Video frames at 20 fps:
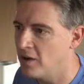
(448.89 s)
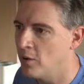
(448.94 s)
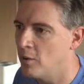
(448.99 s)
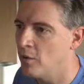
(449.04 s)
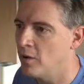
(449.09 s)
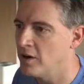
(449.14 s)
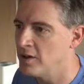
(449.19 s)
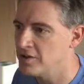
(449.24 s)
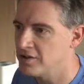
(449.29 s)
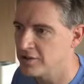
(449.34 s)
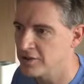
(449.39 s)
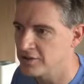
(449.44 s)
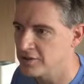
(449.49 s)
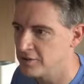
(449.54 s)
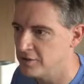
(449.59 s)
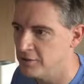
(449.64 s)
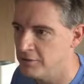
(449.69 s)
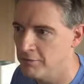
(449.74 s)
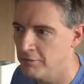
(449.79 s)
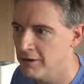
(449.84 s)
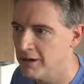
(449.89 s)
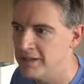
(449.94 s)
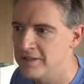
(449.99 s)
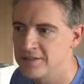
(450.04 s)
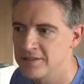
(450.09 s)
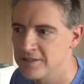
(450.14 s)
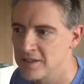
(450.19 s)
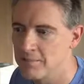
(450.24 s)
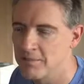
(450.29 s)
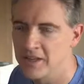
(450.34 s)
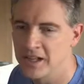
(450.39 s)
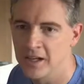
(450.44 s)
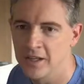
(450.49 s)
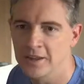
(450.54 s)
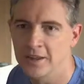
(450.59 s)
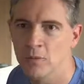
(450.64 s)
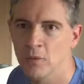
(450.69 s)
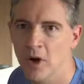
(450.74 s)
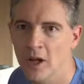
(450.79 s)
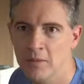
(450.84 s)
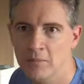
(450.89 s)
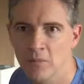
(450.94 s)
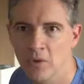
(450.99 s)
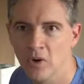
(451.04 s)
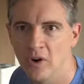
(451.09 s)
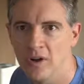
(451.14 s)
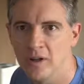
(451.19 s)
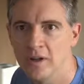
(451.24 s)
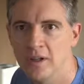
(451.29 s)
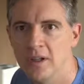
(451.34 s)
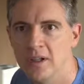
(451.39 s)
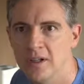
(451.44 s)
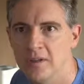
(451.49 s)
or it's just you've written something on the whiteboard,